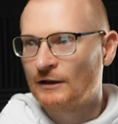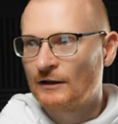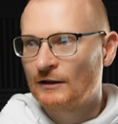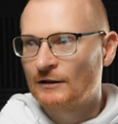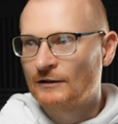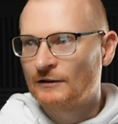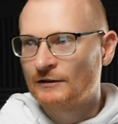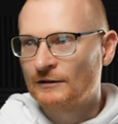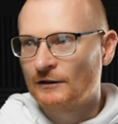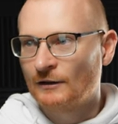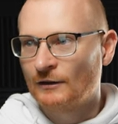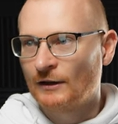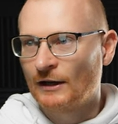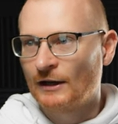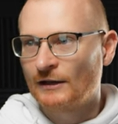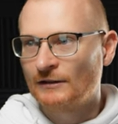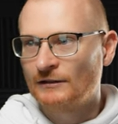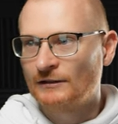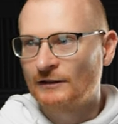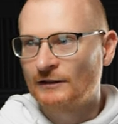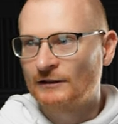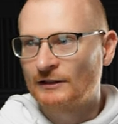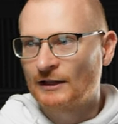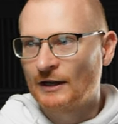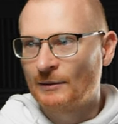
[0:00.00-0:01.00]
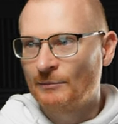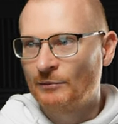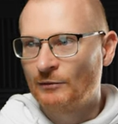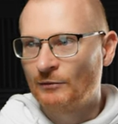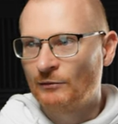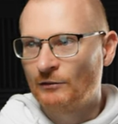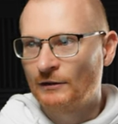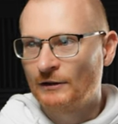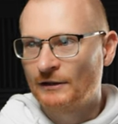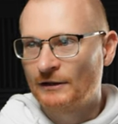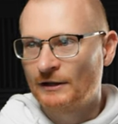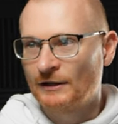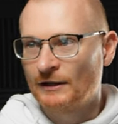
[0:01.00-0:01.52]
So, as an example,
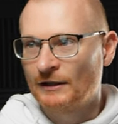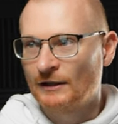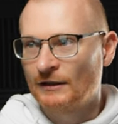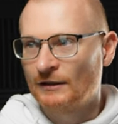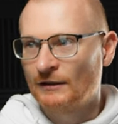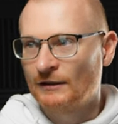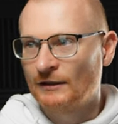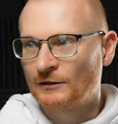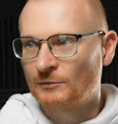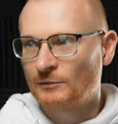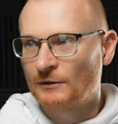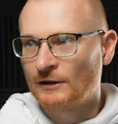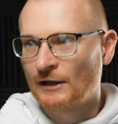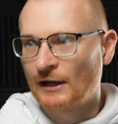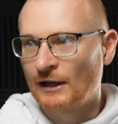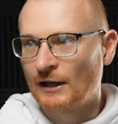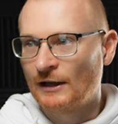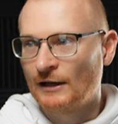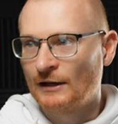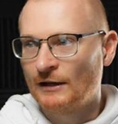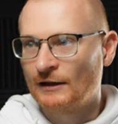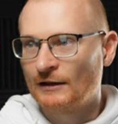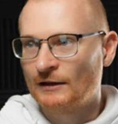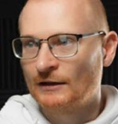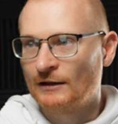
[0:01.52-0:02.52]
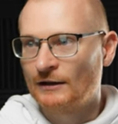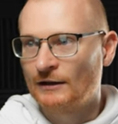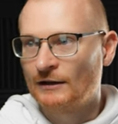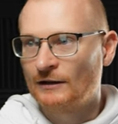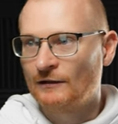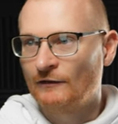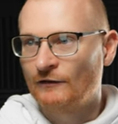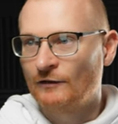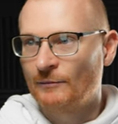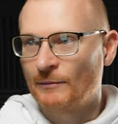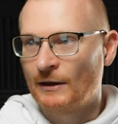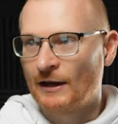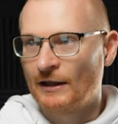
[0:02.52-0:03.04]
this one here
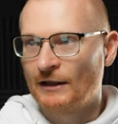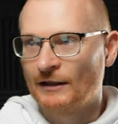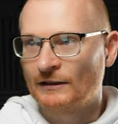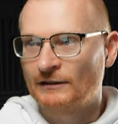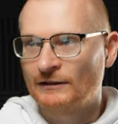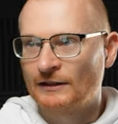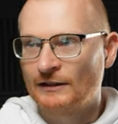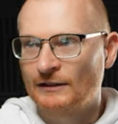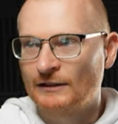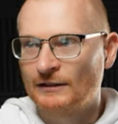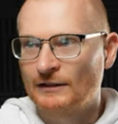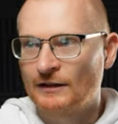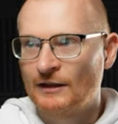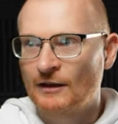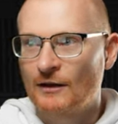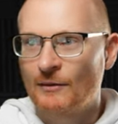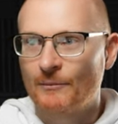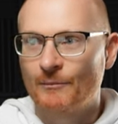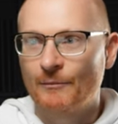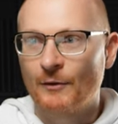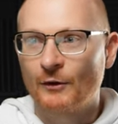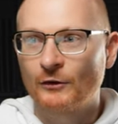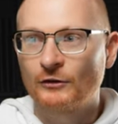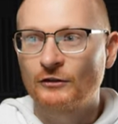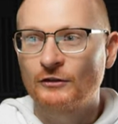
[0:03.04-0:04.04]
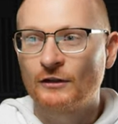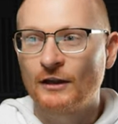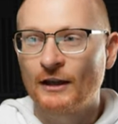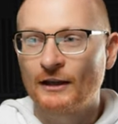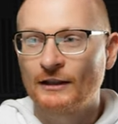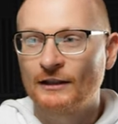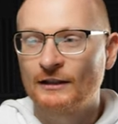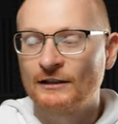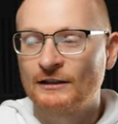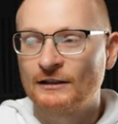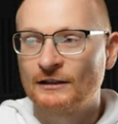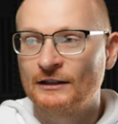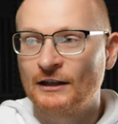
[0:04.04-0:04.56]
from Alex says, most likely
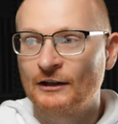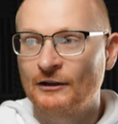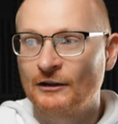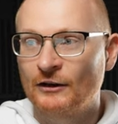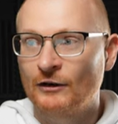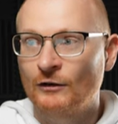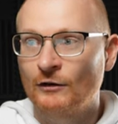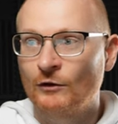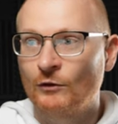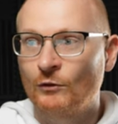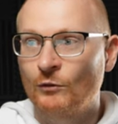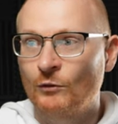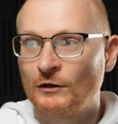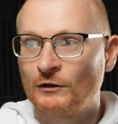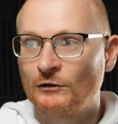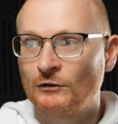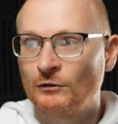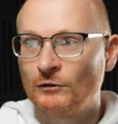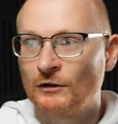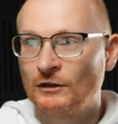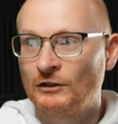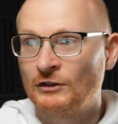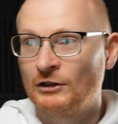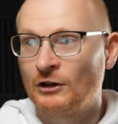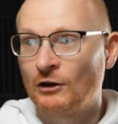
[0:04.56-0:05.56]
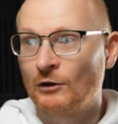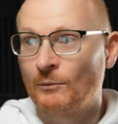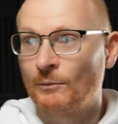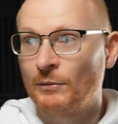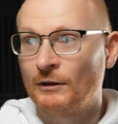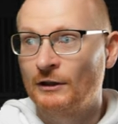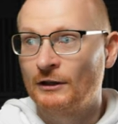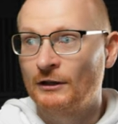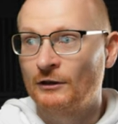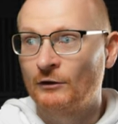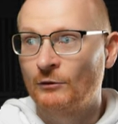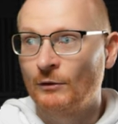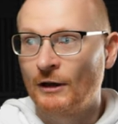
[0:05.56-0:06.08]
scenario, according to the
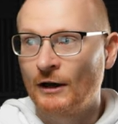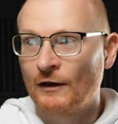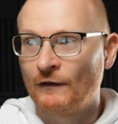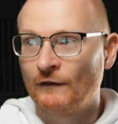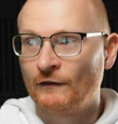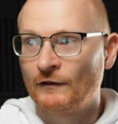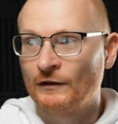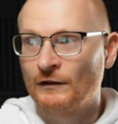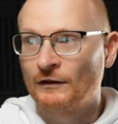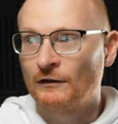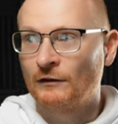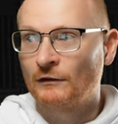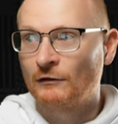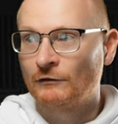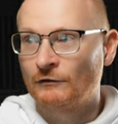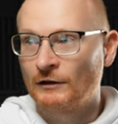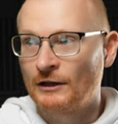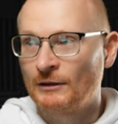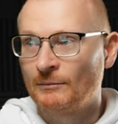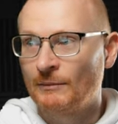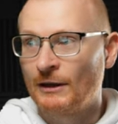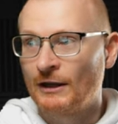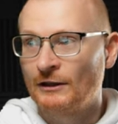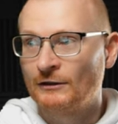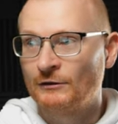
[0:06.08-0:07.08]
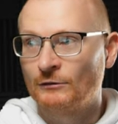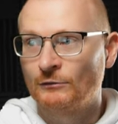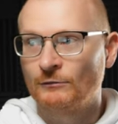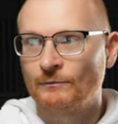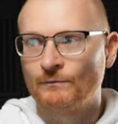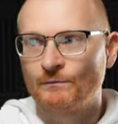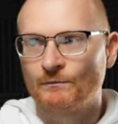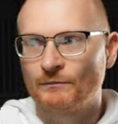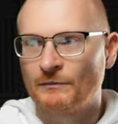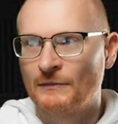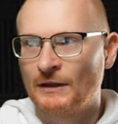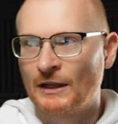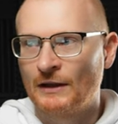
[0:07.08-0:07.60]
geopolitical outfit Greenmantle,
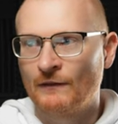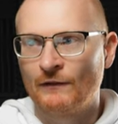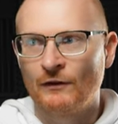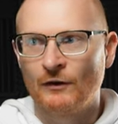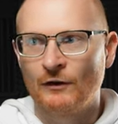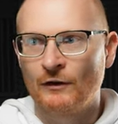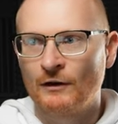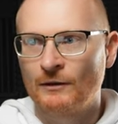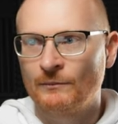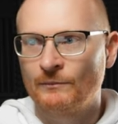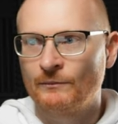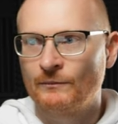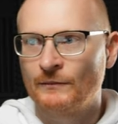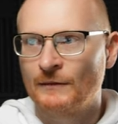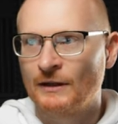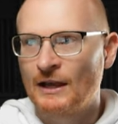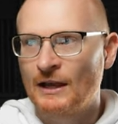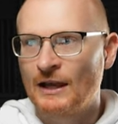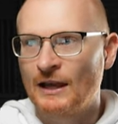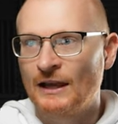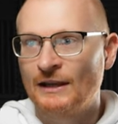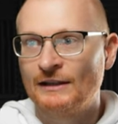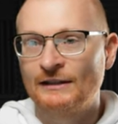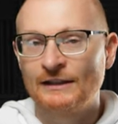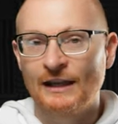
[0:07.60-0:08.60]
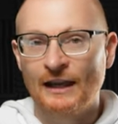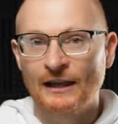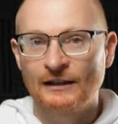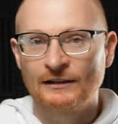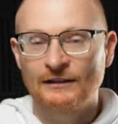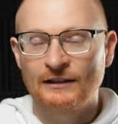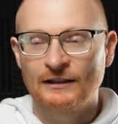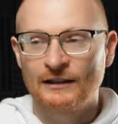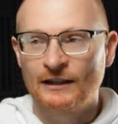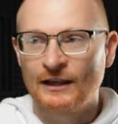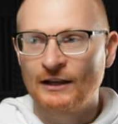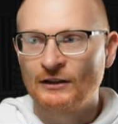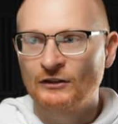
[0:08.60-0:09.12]
never heard of them, is
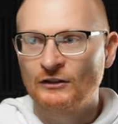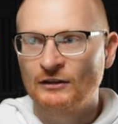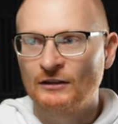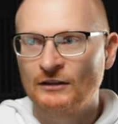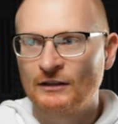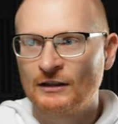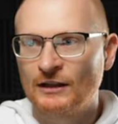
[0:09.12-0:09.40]
escalation.